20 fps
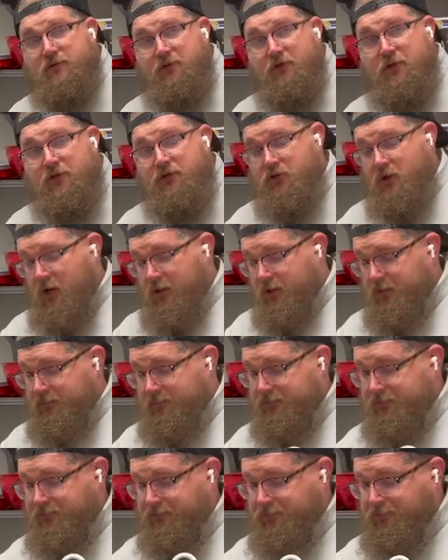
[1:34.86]
for the truck.
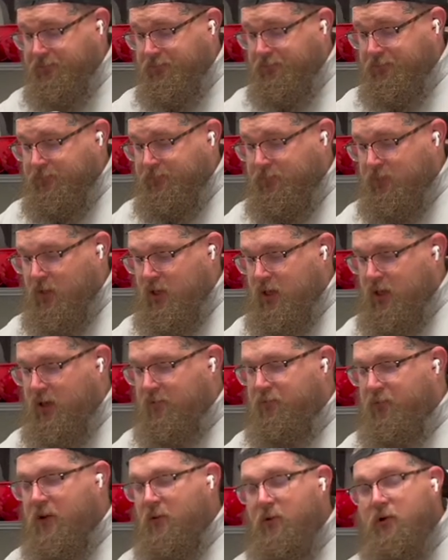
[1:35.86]

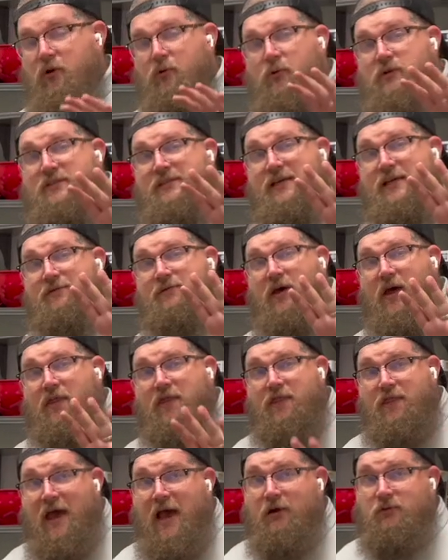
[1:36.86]
If we were to receive
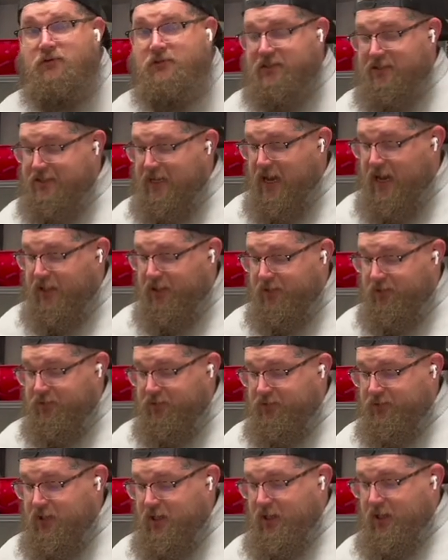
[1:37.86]

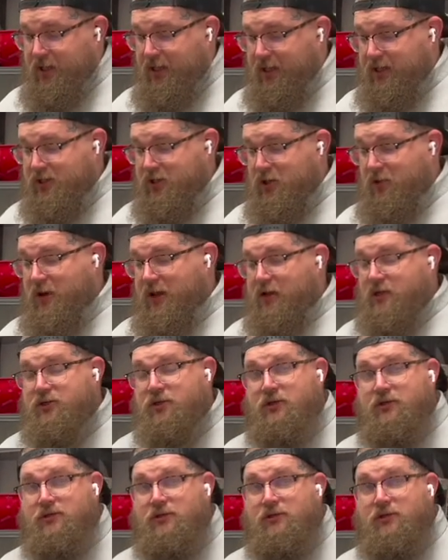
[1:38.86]
$1,000 in
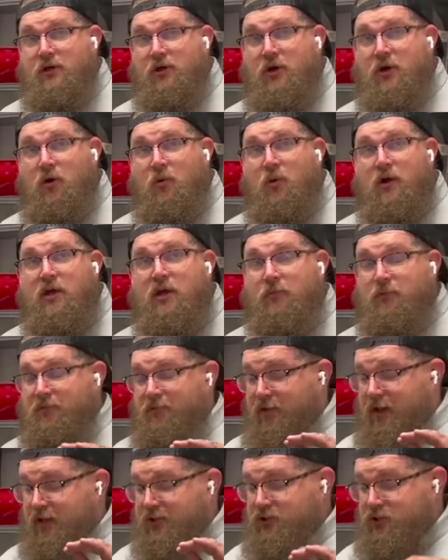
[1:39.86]
donations, we could
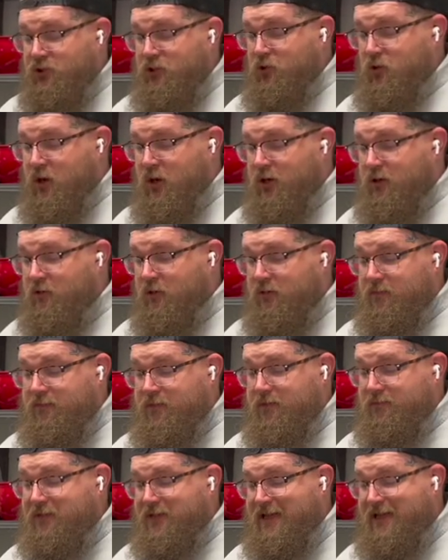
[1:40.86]
provide
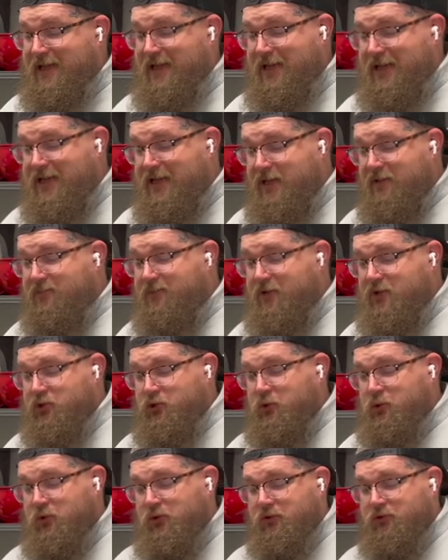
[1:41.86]
250
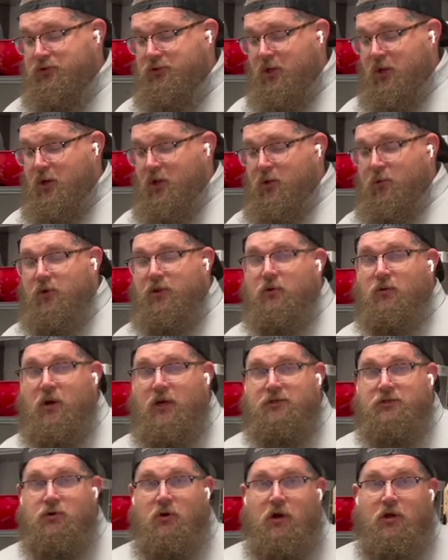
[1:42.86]
individuals with a
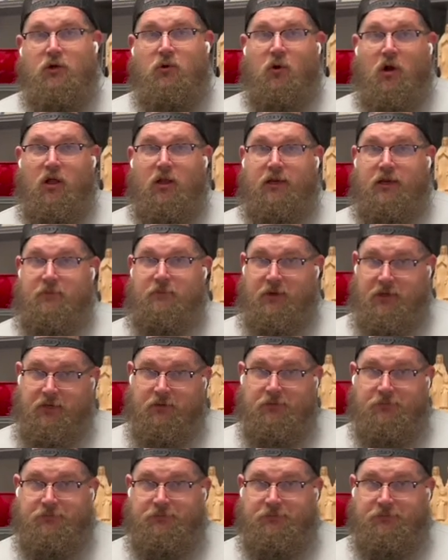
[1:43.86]
restaurant-quality meal.